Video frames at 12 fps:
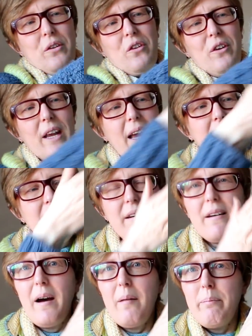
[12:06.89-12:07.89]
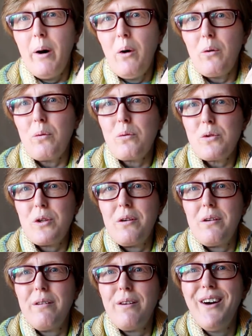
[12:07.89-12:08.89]
created a bulge,
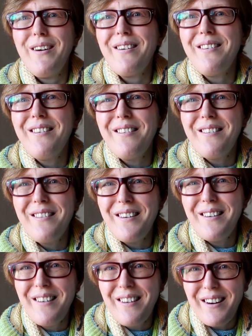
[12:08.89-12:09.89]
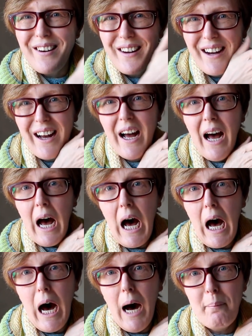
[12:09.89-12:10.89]

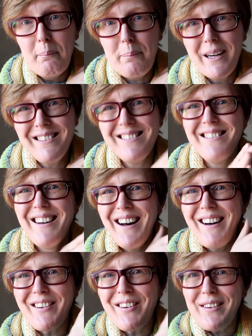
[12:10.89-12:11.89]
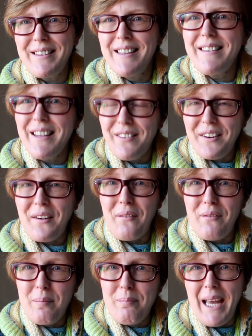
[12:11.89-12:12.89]
a hump across this area
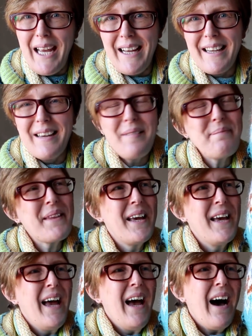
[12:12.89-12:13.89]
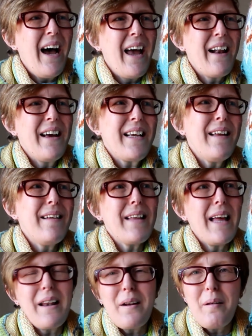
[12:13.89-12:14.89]
of the back. And I guess
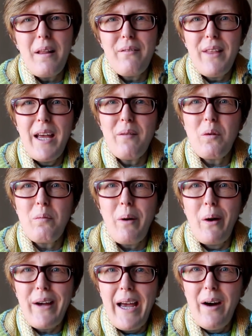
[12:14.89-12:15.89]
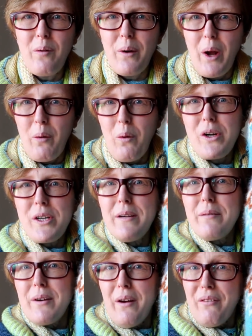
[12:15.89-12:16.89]
a little of that will block out when I wash
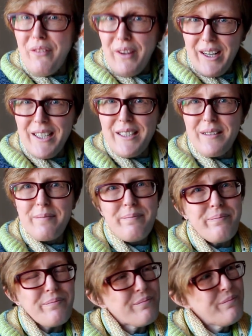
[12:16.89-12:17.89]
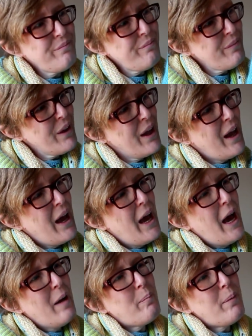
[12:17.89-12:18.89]
it, when I've finished.
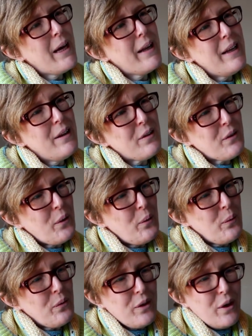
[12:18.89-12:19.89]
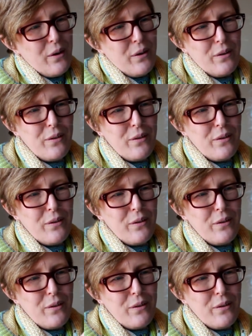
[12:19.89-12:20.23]
But it's also